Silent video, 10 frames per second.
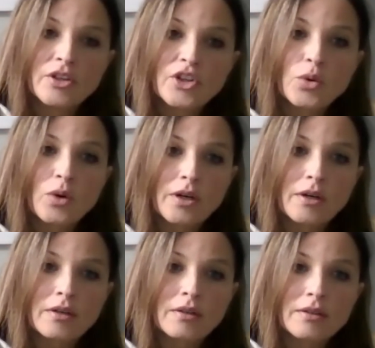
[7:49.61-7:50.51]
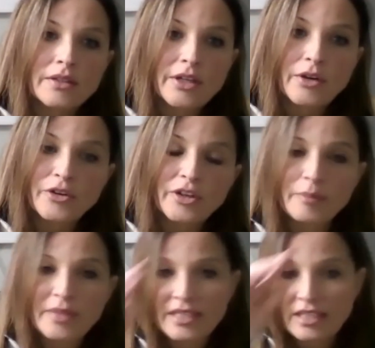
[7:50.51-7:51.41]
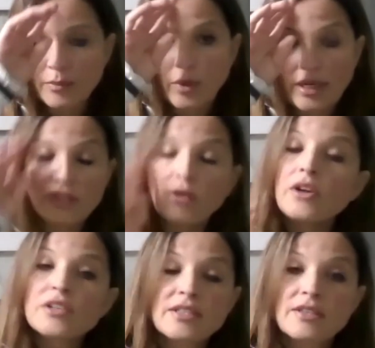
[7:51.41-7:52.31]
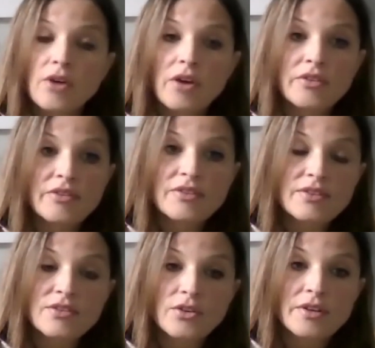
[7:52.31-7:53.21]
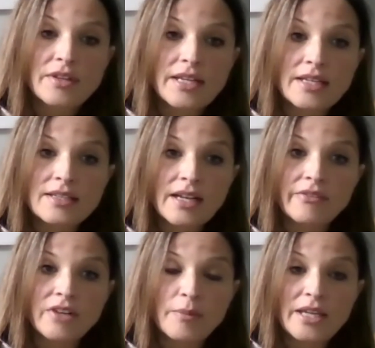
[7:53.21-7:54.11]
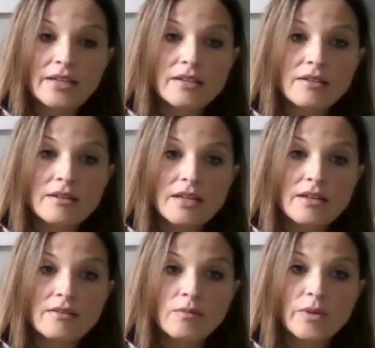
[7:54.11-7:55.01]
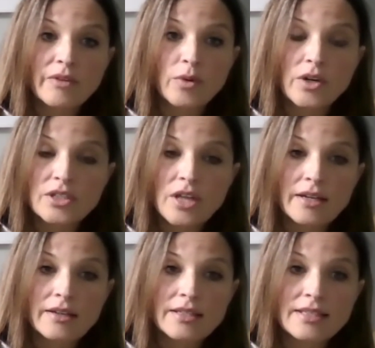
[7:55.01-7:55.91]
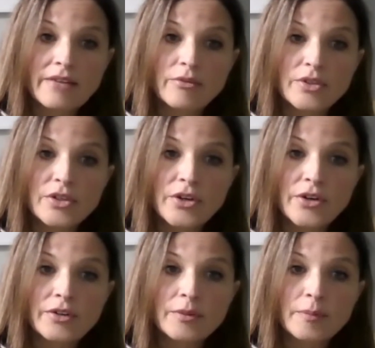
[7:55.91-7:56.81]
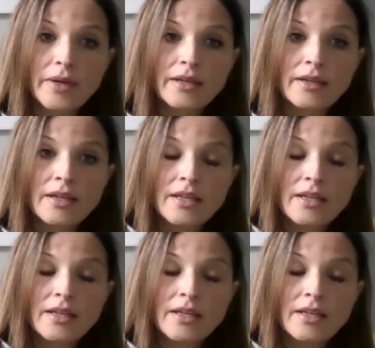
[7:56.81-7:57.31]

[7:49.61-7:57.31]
cure you know you're going to be disappointed there are there are certain things that i've come in and and we've worked on it and it's never returned but